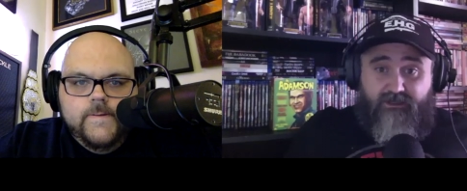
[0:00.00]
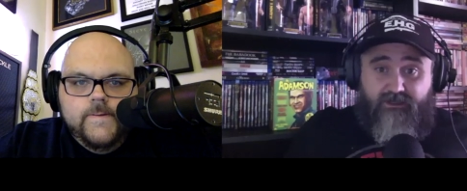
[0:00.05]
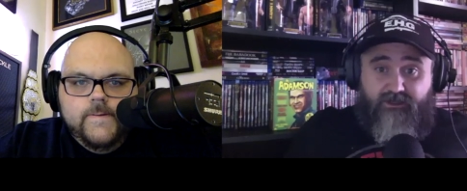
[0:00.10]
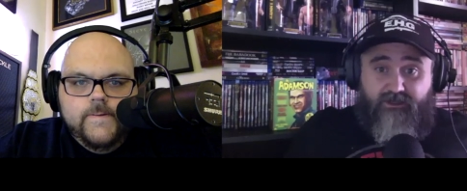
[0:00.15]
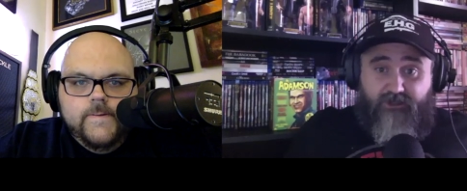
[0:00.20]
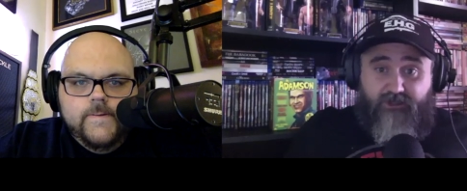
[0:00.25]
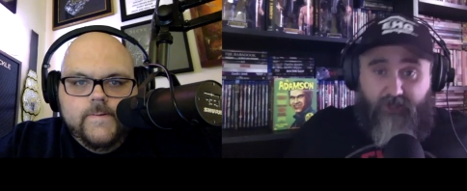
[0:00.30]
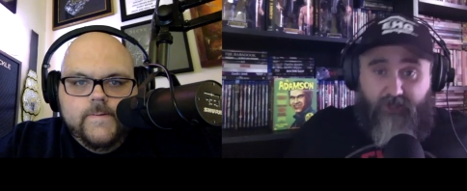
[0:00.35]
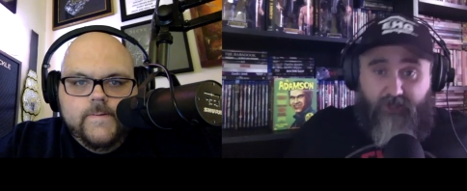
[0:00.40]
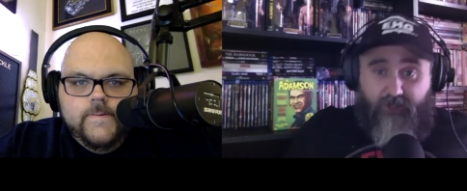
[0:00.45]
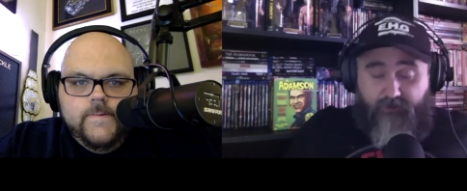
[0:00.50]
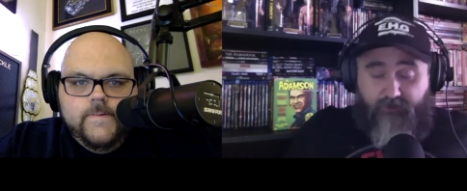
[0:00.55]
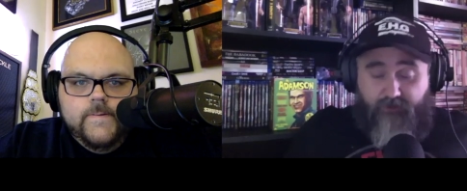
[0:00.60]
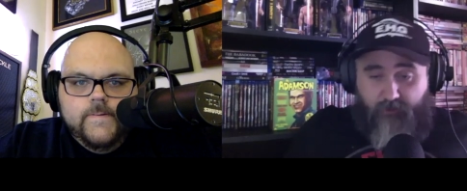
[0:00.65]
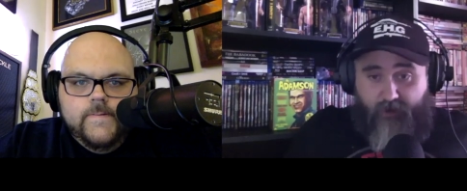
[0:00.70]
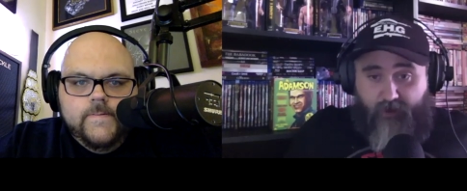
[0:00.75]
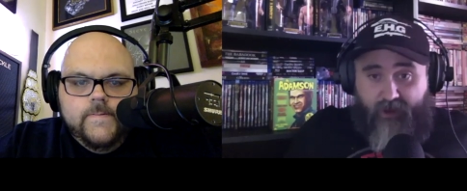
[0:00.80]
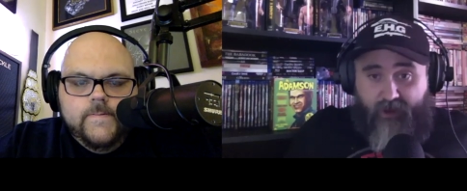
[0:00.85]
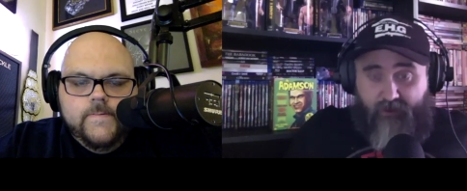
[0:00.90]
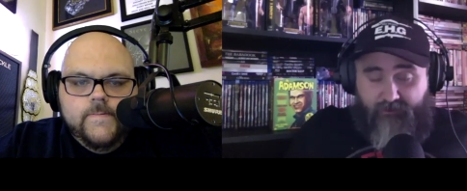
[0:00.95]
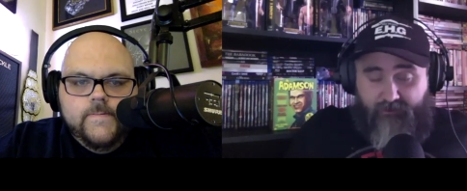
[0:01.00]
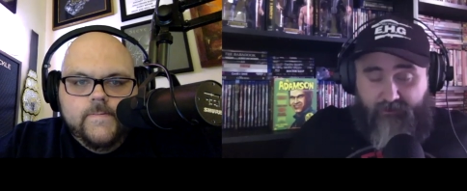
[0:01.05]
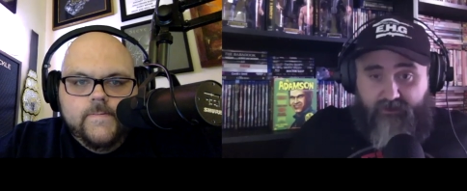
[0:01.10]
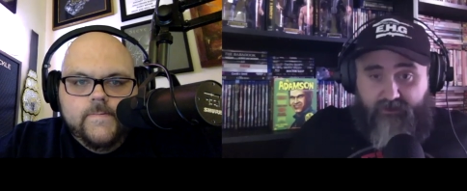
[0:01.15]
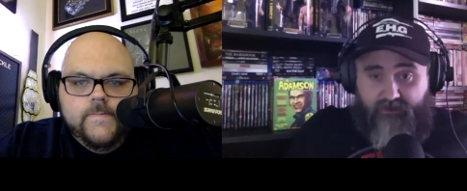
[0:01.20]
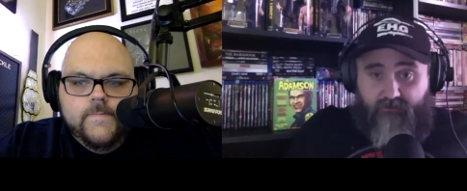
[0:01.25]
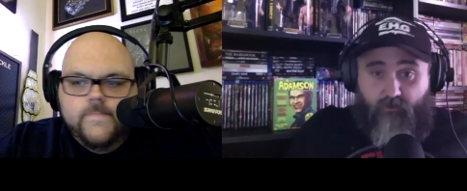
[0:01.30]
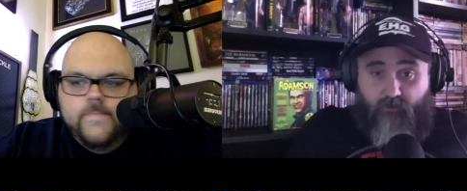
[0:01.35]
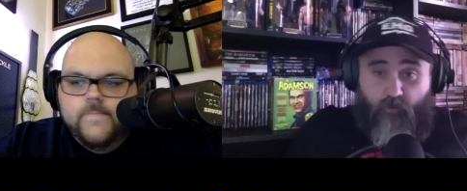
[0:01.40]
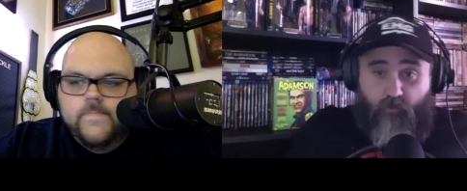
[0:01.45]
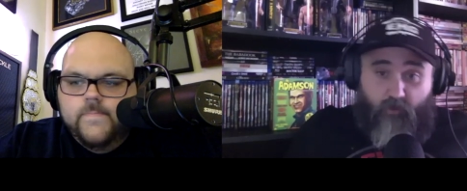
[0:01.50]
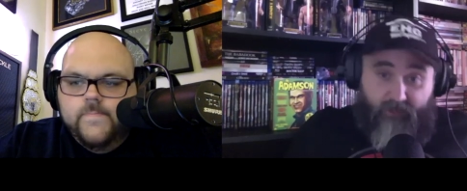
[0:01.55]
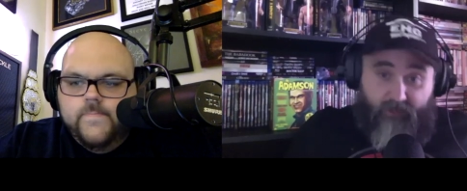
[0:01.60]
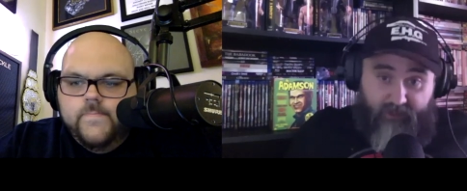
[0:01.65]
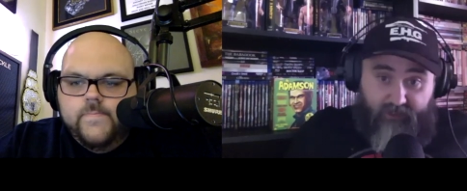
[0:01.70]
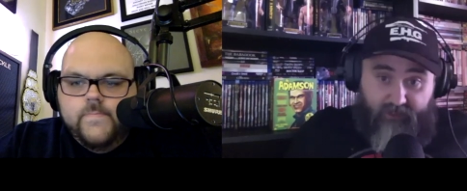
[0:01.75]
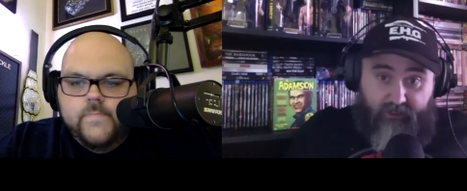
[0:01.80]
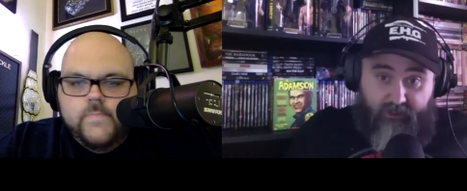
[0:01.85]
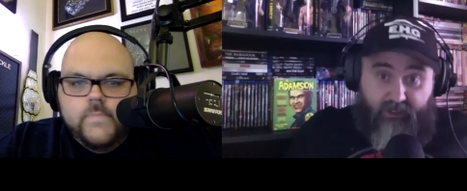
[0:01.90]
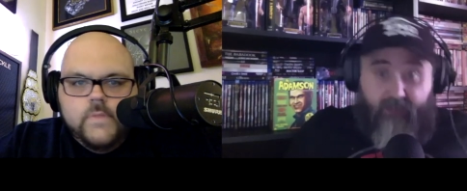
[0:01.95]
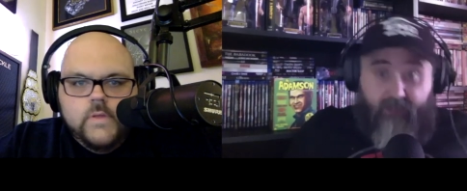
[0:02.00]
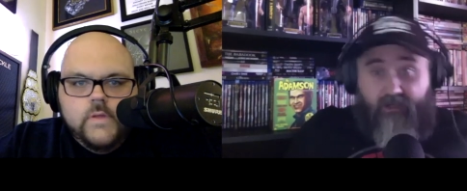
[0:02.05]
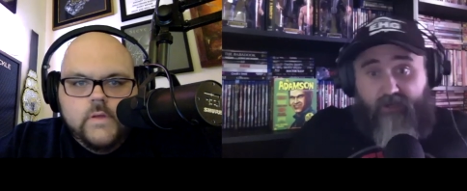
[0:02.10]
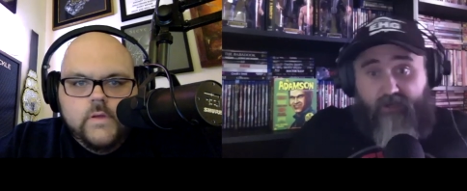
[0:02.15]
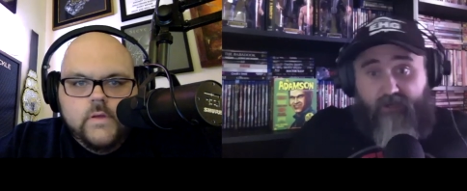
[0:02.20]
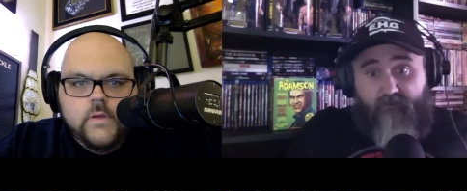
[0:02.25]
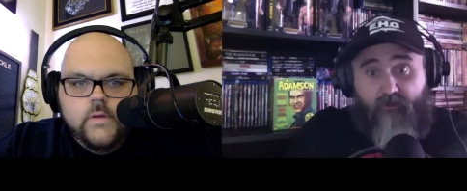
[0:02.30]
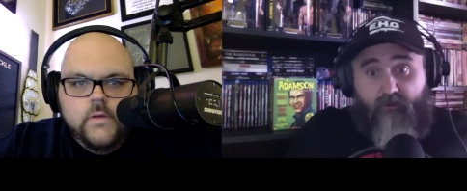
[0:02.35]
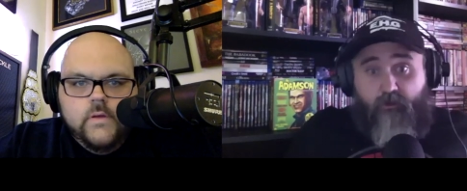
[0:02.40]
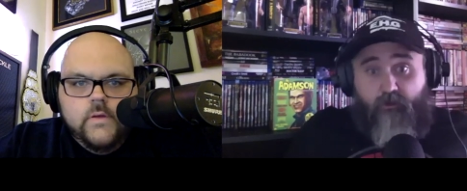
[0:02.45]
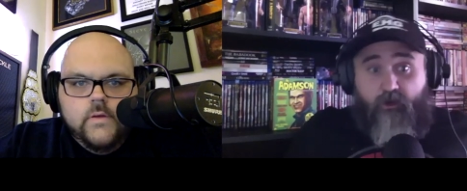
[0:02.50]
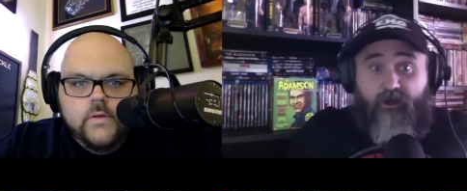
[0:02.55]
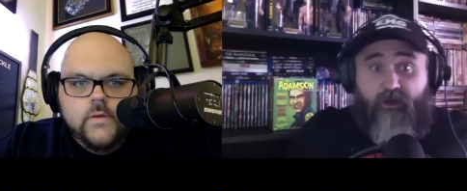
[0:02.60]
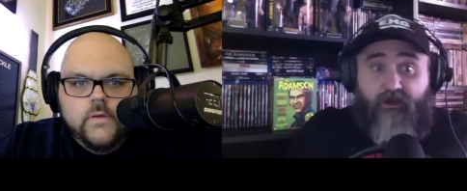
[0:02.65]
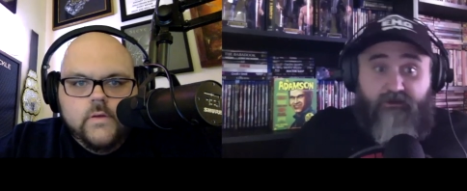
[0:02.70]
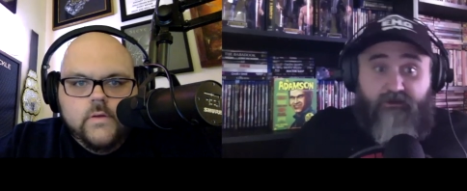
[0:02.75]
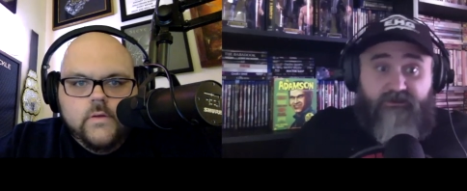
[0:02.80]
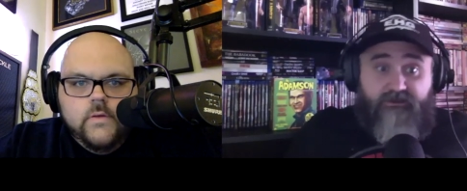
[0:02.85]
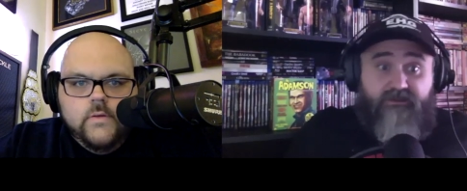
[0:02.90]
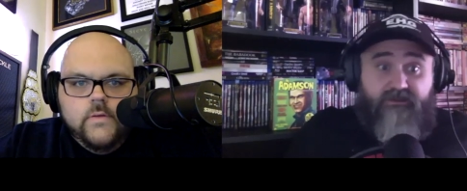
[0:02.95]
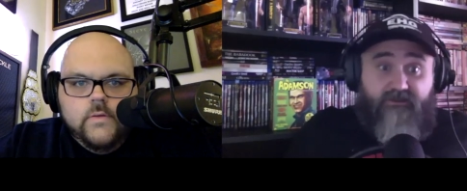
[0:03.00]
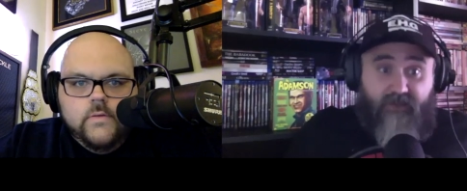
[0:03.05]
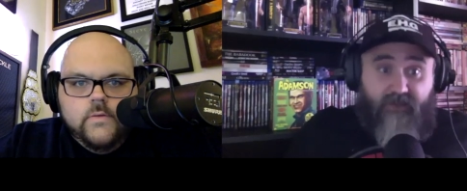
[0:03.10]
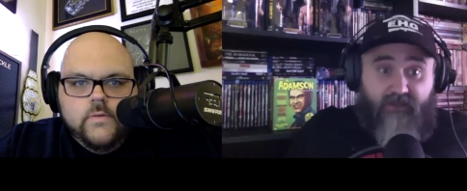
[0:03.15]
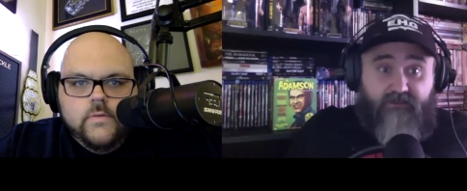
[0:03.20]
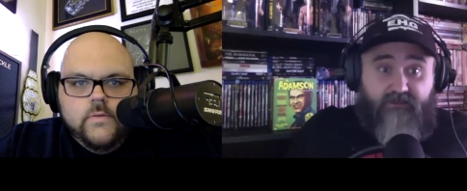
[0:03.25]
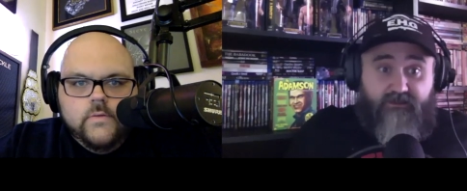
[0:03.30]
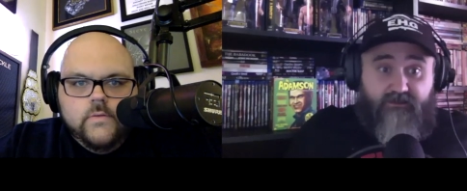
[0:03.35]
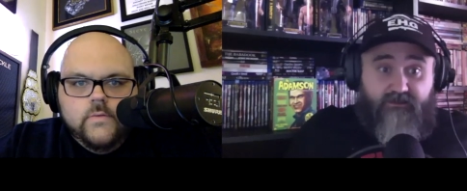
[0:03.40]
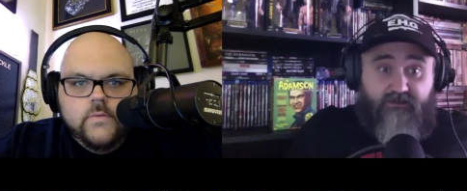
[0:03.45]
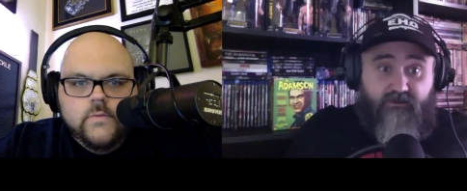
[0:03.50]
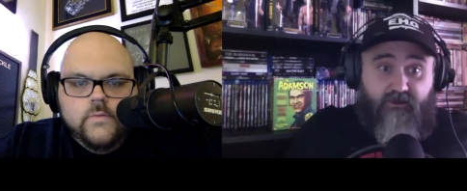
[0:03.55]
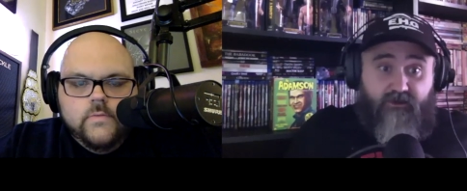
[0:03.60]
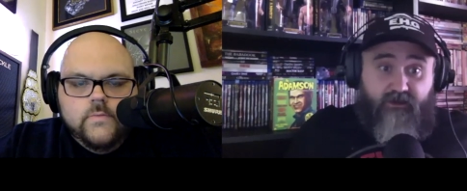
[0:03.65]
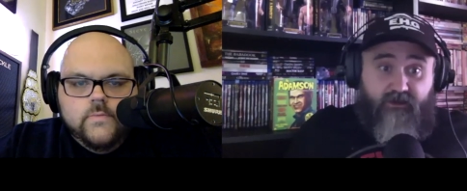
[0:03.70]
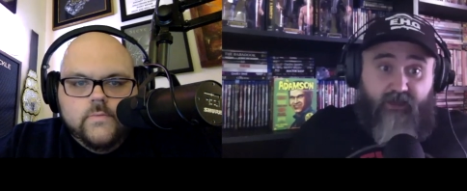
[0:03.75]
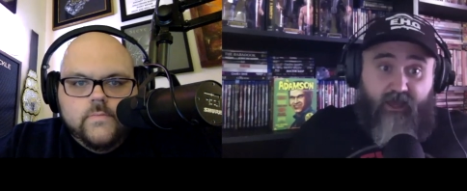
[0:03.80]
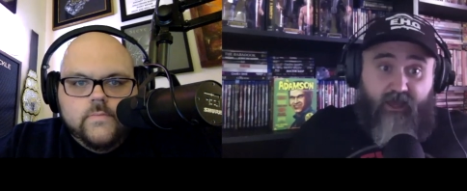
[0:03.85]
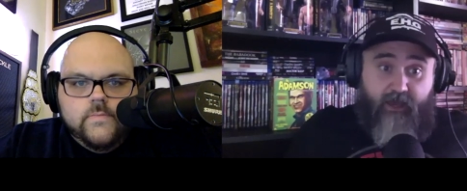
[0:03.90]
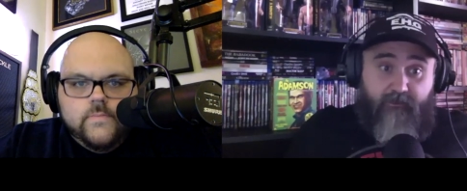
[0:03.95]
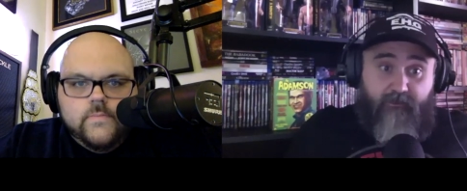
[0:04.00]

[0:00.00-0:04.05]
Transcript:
Speaker 1: go the route that we and everyone else thinks is going to happen,